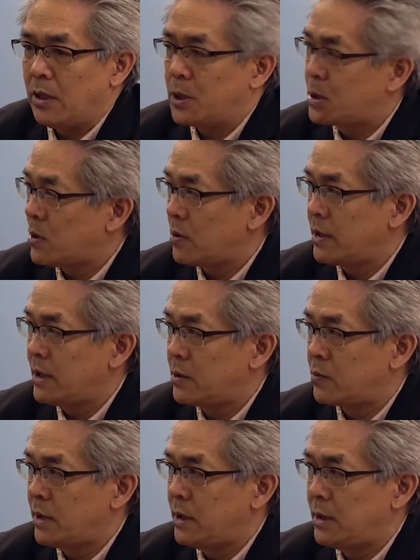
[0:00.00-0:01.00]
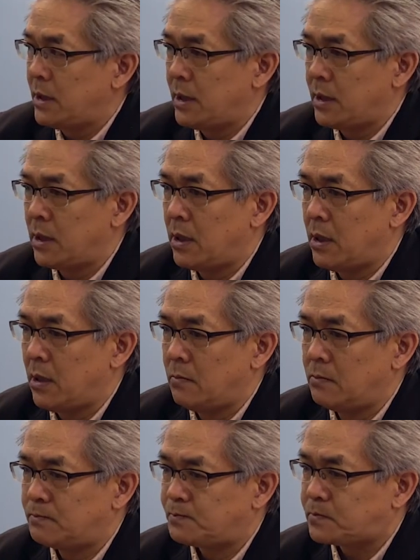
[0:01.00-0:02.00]
Charlene Green did
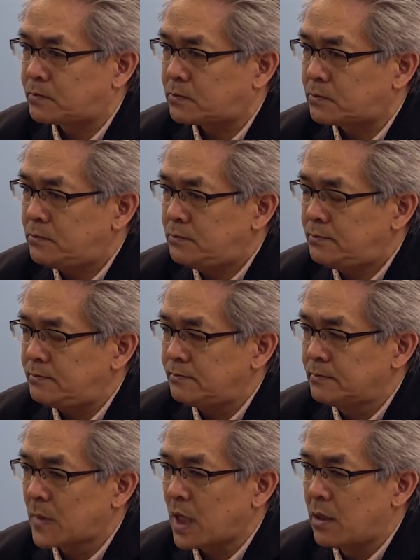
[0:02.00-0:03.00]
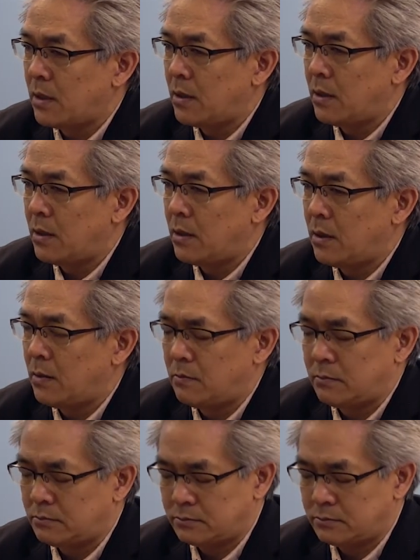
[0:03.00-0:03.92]
um, um